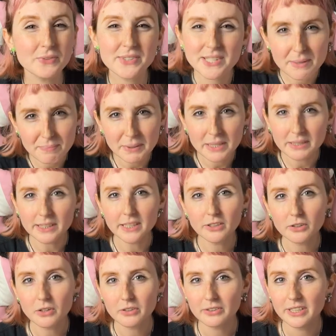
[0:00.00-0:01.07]
You
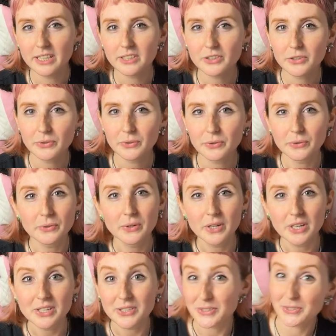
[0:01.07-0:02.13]
typically don't need to
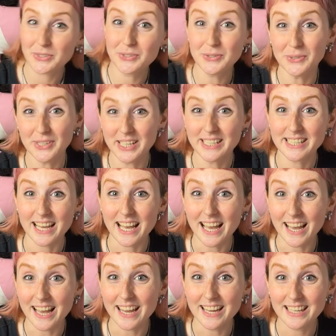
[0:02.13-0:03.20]
suit and
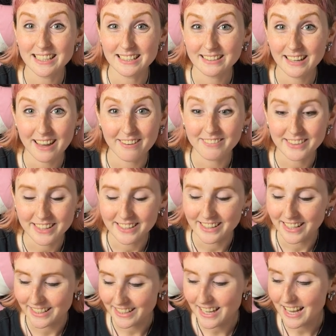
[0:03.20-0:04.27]
tie and everything
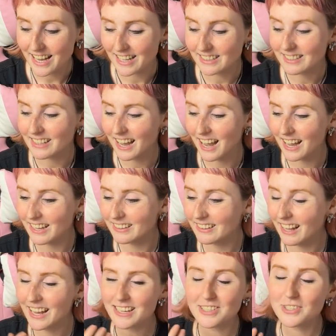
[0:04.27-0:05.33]
like that. I
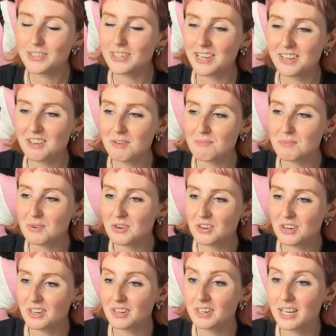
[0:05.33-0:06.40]
like to take a
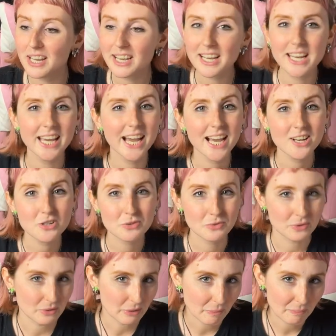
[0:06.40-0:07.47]
more
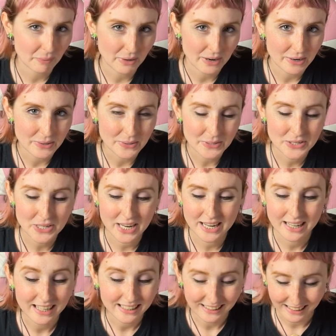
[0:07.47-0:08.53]
casual approach,
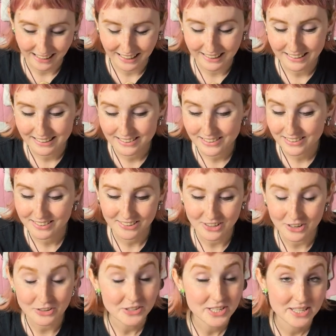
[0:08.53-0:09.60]
and clients
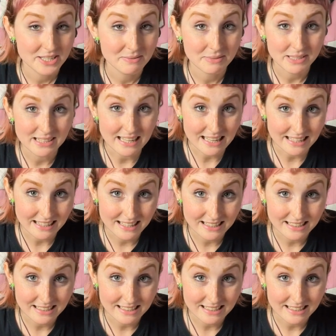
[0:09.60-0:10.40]
always seem to like